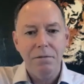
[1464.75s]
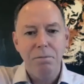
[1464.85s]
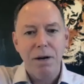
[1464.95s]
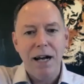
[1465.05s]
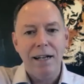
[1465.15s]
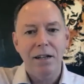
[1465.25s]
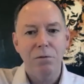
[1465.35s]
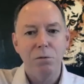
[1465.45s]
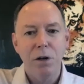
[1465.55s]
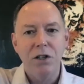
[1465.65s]
part
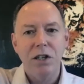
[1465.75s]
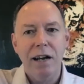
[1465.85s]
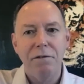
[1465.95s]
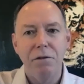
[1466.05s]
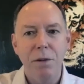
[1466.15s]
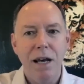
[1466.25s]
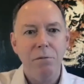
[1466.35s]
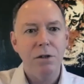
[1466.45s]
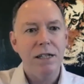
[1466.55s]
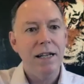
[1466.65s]
that reached out from that
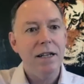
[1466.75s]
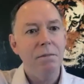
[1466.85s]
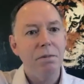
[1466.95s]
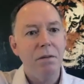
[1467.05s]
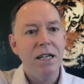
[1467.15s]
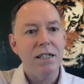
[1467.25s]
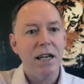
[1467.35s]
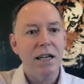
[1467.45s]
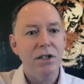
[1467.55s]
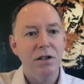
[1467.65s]
was then the
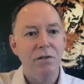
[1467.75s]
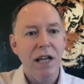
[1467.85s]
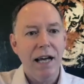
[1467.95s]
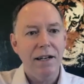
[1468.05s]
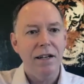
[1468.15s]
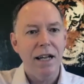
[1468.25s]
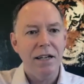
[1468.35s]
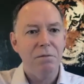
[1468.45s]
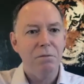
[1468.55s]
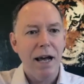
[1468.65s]
implementation of that. And
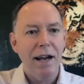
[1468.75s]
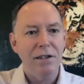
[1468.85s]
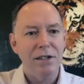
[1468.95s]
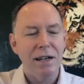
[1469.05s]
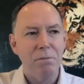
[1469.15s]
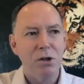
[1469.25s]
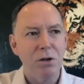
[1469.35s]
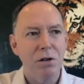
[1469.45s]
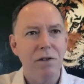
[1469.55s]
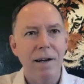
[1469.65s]
they had it some
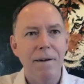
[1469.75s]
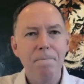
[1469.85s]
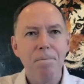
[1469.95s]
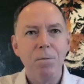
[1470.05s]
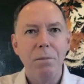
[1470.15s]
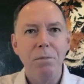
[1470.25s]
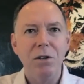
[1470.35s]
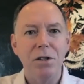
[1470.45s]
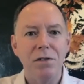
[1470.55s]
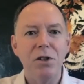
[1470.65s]
sort of
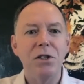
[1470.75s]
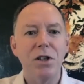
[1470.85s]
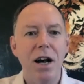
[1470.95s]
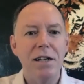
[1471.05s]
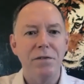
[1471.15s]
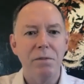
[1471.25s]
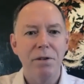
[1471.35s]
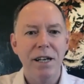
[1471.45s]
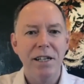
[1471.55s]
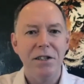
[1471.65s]
because of the size of the
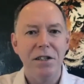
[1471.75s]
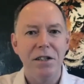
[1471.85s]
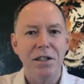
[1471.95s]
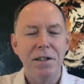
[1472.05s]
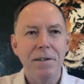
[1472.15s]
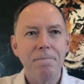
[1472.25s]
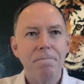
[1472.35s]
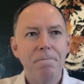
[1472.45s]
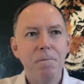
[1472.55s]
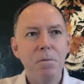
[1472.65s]
pieces,
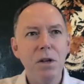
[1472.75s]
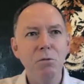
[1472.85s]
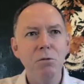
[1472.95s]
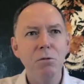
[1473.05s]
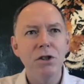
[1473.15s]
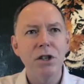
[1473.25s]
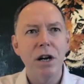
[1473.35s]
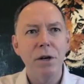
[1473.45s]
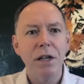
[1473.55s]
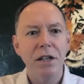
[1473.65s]
was
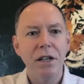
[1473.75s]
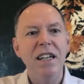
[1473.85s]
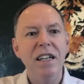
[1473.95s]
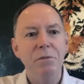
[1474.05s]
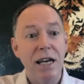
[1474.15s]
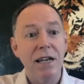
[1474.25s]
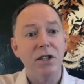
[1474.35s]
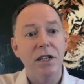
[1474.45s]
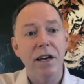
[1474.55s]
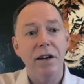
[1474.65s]
showing that it was
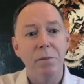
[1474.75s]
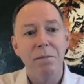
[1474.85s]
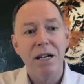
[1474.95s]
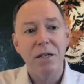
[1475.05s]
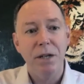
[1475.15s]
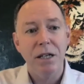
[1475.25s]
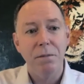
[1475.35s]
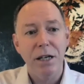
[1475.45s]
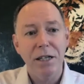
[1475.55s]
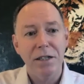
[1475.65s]
actually going to be a much bigger
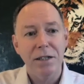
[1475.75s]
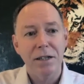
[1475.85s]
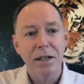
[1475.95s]
piece.